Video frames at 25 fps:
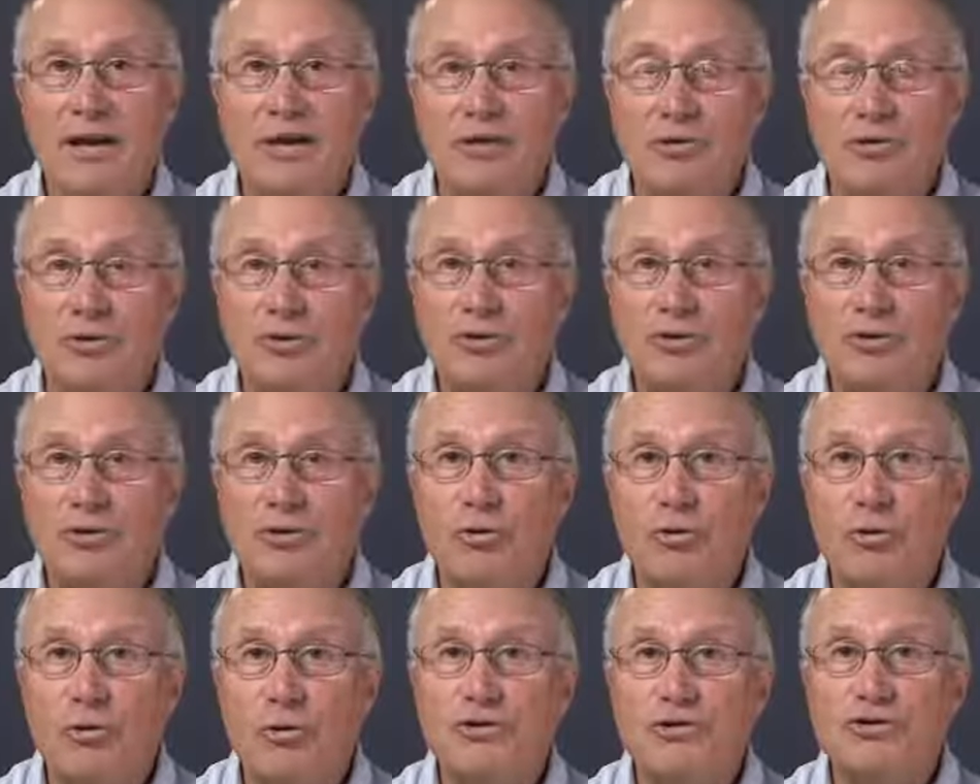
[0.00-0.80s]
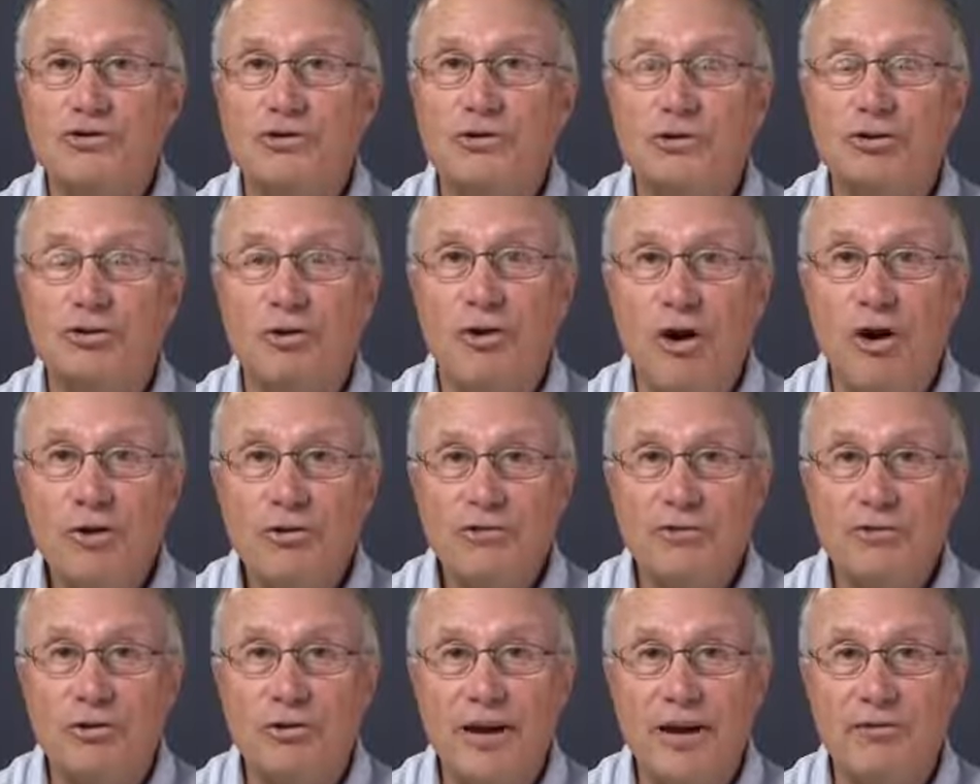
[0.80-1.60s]
During the course, you'll
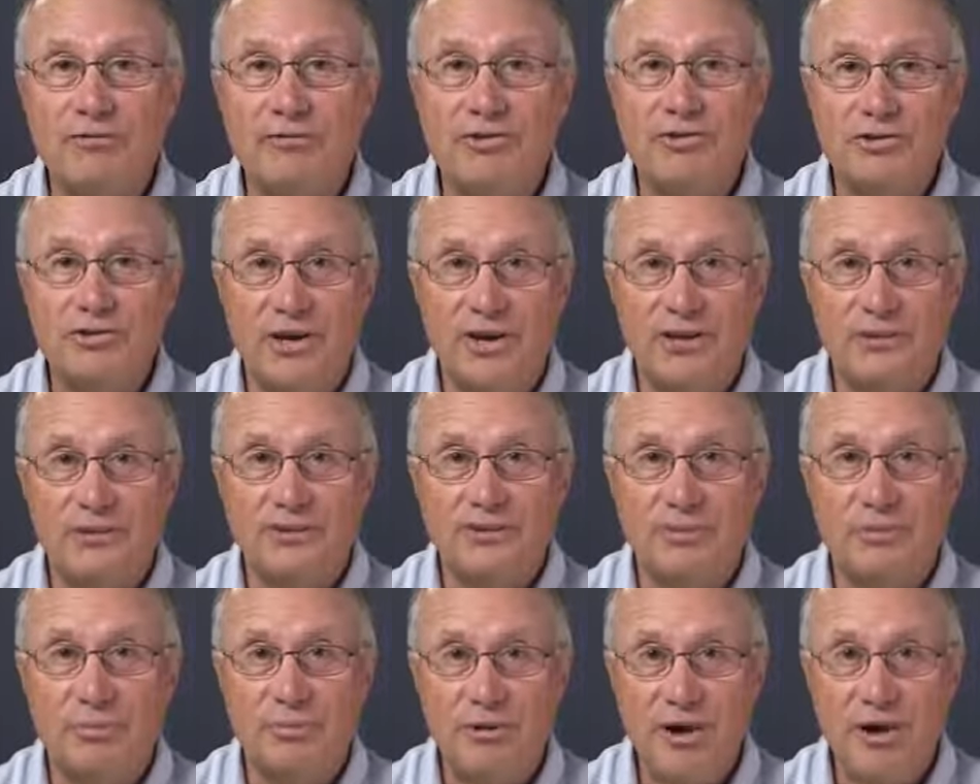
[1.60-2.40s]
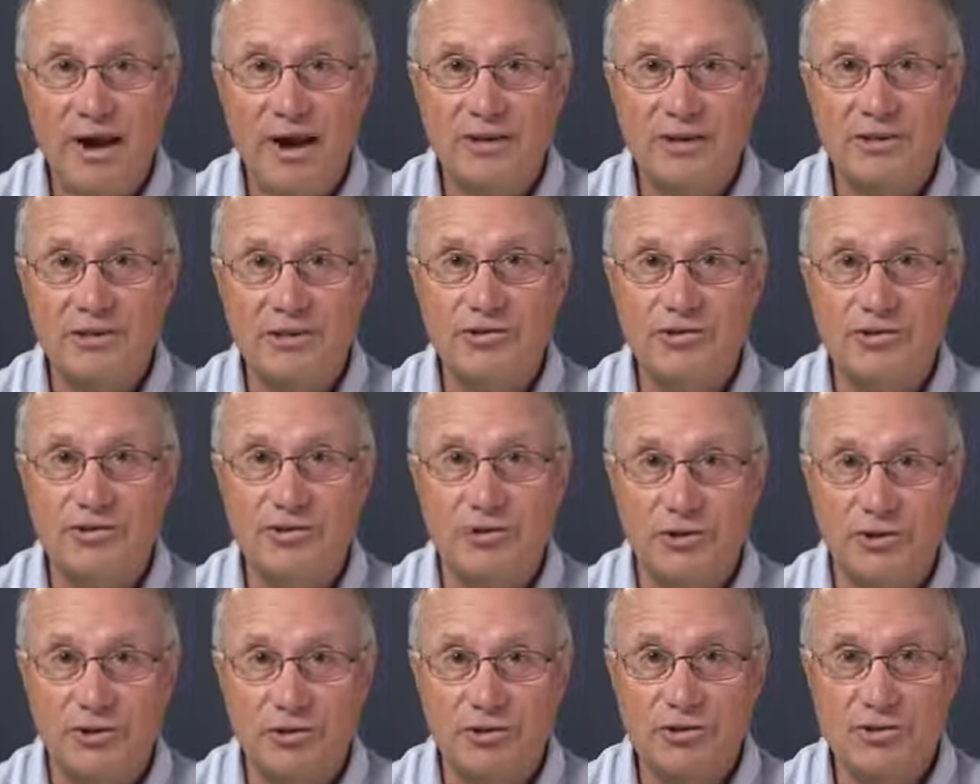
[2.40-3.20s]
also have a chance to practice your
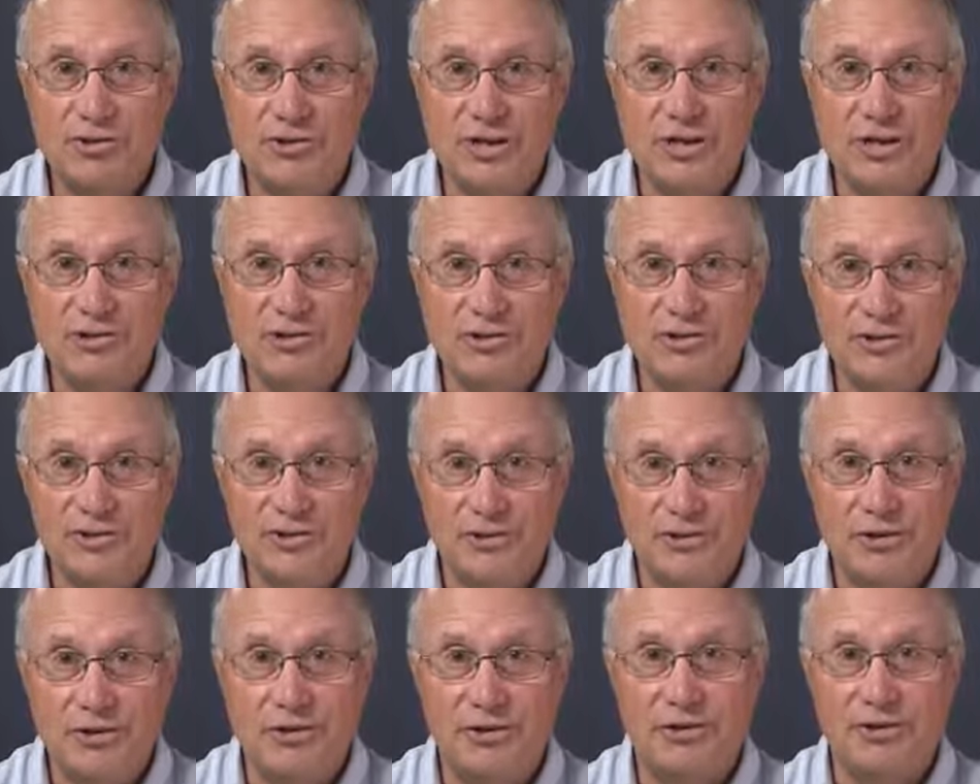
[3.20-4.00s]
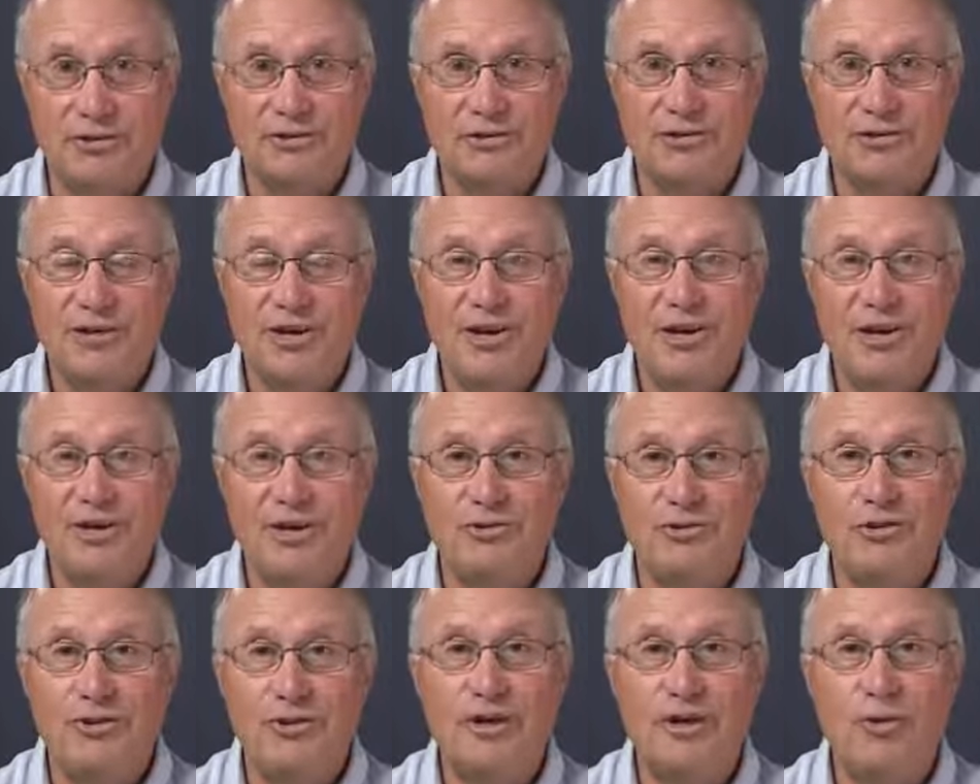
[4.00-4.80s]
negotiation skills
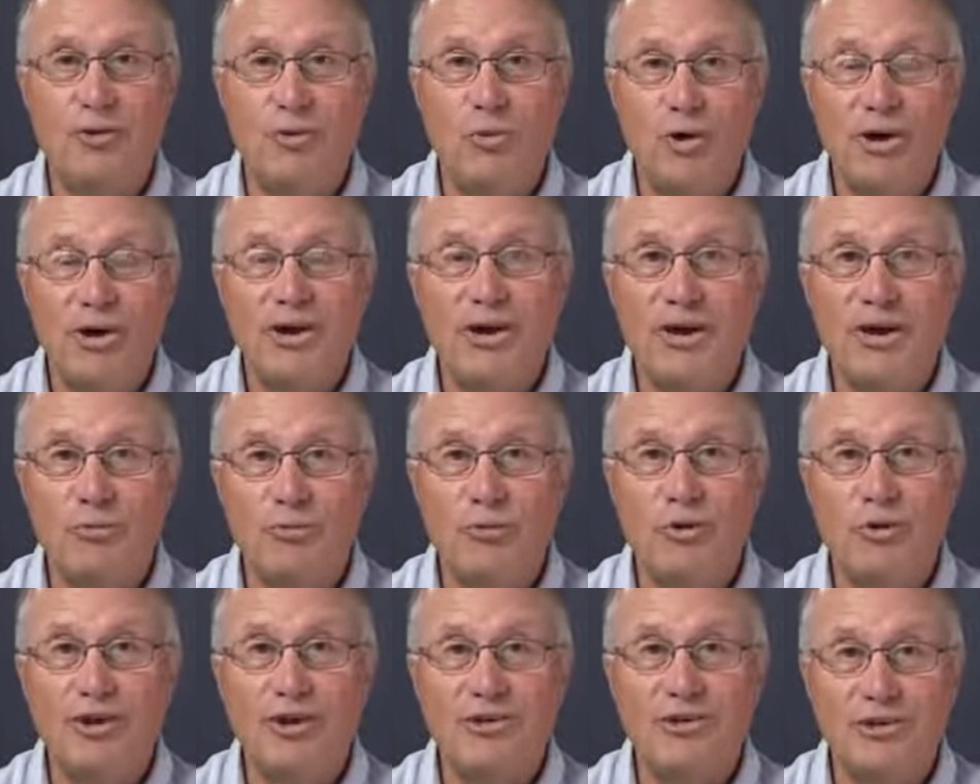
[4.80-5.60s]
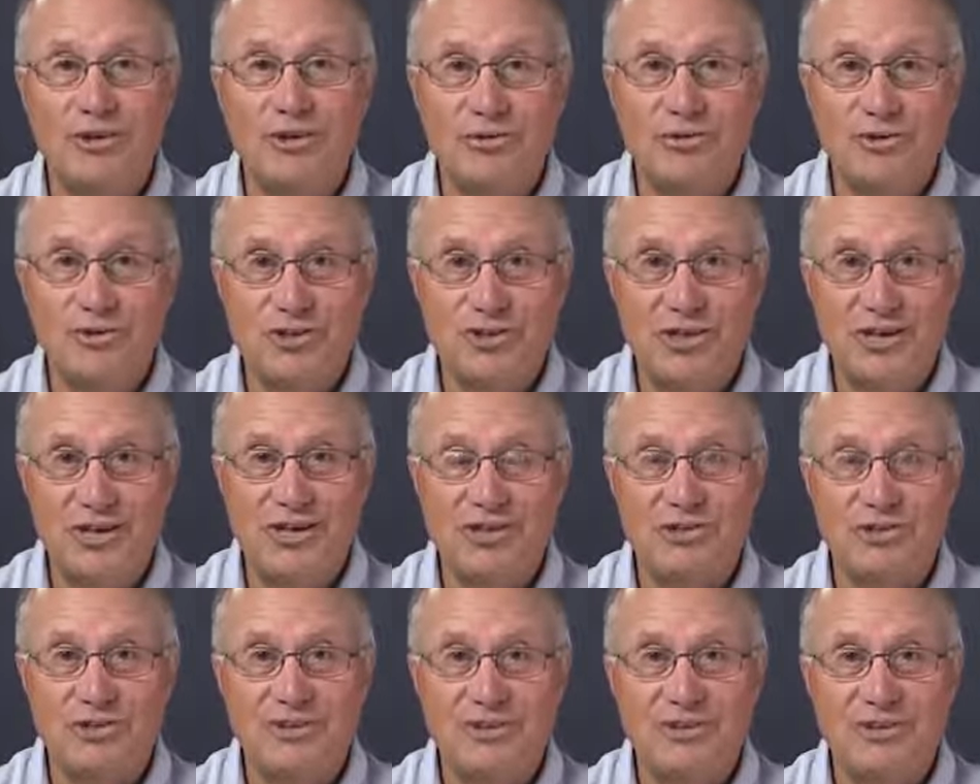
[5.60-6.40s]
during a one on one
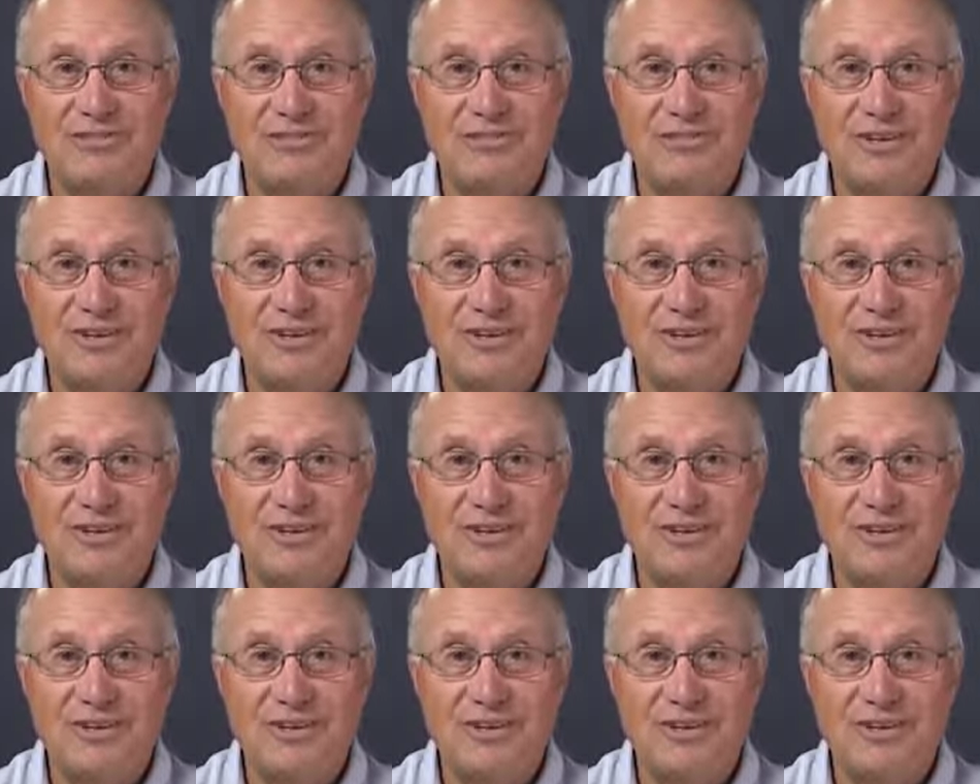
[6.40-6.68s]
negotiation.